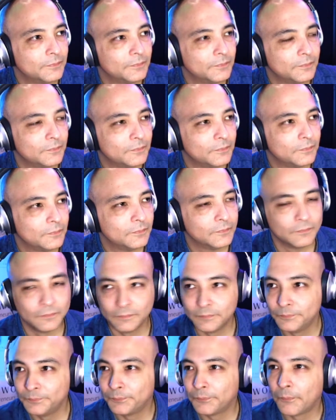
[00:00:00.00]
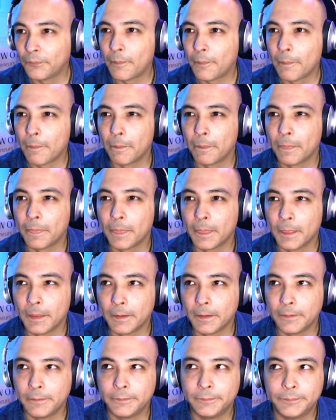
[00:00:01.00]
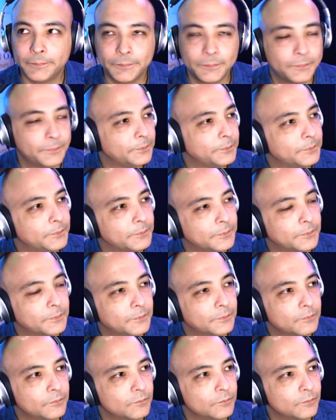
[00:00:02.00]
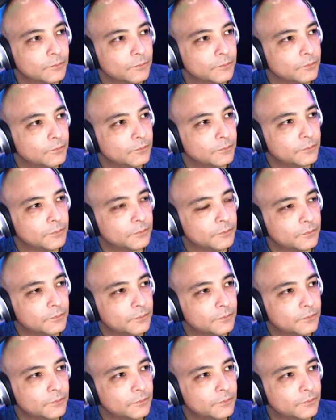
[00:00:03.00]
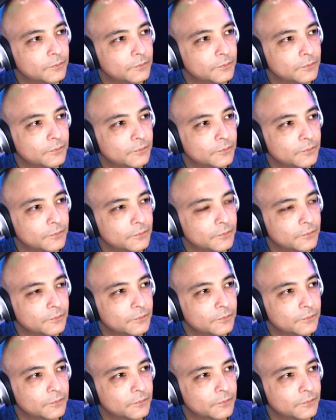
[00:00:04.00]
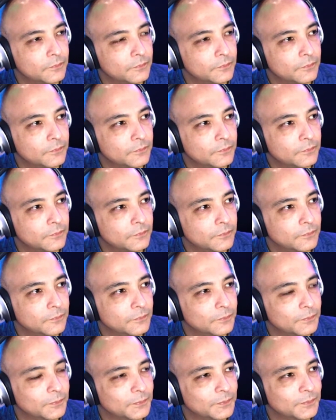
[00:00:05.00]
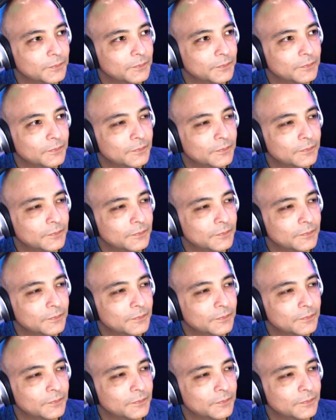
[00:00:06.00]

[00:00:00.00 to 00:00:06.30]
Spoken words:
(not speaking)